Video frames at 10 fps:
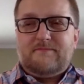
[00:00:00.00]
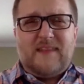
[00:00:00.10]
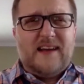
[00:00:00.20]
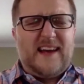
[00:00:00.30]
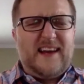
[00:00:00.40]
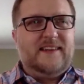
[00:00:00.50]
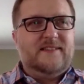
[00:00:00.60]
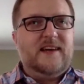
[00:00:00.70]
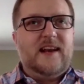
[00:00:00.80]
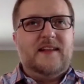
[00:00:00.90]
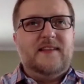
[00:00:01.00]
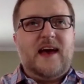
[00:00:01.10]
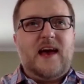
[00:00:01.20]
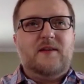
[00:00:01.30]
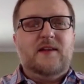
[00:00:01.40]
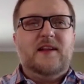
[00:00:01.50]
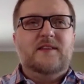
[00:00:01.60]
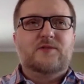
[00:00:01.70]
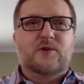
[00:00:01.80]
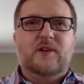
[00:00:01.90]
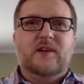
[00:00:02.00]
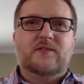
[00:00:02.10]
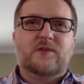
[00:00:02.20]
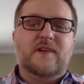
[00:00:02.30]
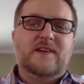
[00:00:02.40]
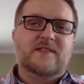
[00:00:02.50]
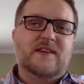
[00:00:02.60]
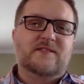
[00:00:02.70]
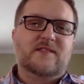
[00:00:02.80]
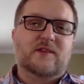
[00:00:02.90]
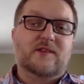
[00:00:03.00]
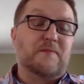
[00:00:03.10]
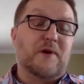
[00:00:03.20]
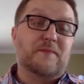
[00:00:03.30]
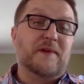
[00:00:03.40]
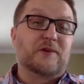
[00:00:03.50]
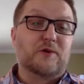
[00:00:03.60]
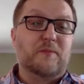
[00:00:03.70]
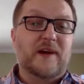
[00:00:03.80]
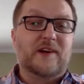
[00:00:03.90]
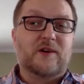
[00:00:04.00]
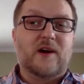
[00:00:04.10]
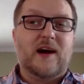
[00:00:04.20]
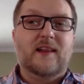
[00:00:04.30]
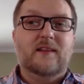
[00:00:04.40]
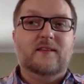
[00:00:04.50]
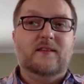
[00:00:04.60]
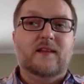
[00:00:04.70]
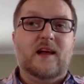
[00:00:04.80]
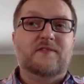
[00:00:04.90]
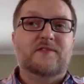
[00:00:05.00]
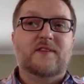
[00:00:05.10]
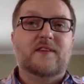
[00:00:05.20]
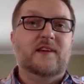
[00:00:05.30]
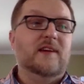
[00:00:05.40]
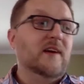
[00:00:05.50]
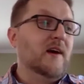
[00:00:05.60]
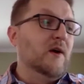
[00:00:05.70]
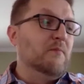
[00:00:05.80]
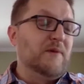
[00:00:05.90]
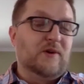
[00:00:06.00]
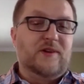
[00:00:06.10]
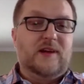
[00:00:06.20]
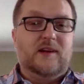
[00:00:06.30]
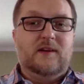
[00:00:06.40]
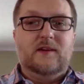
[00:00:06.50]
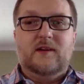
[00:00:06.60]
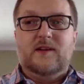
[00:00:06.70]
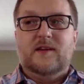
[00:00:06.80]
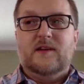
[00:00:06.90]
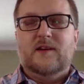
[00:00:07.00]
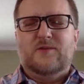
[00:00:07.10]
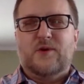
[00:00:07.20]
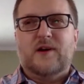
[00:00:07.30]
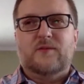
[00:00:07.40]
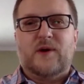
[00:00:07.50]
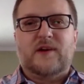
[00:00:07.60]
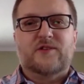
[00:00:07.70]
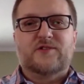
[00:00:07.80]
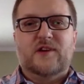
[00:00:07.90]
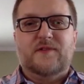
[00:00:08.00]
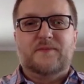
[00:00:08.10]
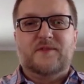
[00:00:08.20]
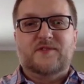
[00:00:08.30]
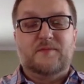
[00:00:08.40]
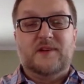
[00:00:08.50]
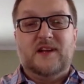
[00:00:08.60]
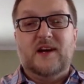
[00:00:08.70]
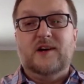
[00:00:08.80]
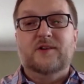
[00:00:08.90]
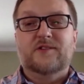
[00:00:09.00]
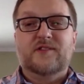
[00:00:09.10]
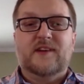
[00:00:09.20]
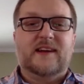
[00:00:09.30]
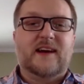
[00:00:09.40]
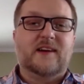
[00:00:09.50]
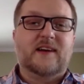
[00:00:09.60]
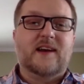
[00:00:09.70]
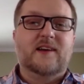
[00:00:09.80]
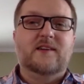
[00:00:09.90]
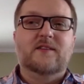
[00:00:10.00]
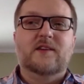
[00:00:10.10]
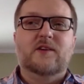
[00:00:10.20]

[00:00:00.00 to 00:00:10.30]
kind of stayed on that. And then sort of as the department grew bigger, I left the building and the regular stuff up to somebody else. And I kind of got into